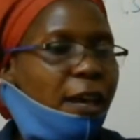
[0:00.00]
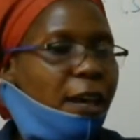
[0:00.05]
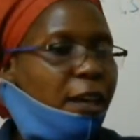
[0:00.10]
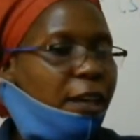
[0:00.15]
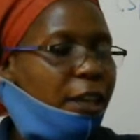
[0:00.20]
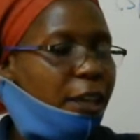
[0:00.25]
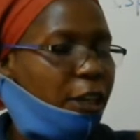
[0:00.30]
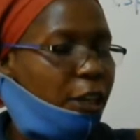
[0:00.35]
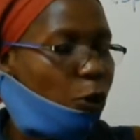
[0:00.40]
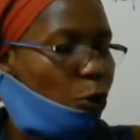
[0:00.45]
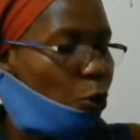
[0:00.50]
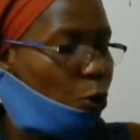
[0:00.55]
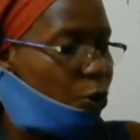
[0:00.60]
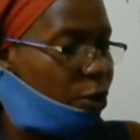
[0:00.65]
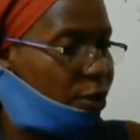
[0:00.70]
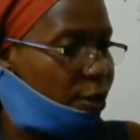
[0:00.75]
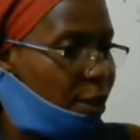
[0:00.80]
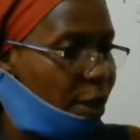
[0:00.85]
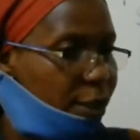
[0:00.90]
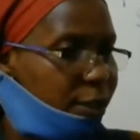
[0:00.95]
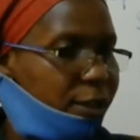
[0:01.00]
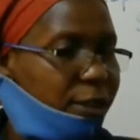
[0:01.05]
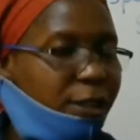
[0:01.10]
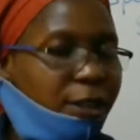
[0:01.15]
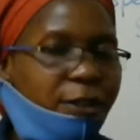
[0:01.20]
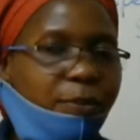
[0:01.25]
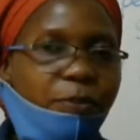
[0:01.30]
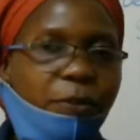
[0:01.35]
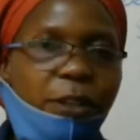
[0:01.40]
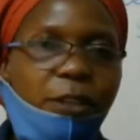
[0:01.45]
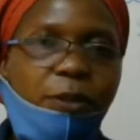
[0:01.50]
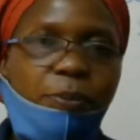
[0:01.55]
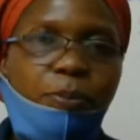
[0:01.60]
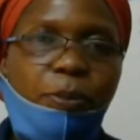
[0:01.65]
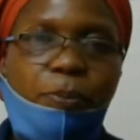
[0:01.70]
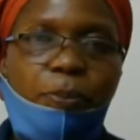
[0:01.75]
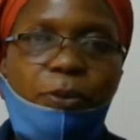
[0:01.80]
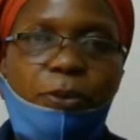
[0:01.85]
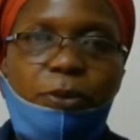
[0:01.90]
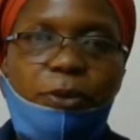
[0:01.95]
he consulted many
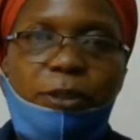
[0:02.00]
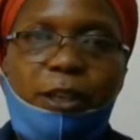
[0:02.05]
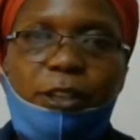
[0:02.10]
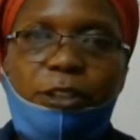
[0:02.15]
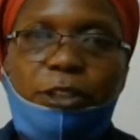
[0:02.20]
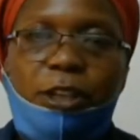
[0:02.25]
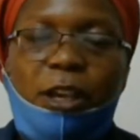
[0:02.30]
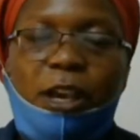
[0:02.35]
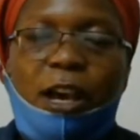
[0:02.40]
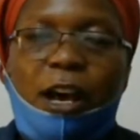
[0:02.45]
people that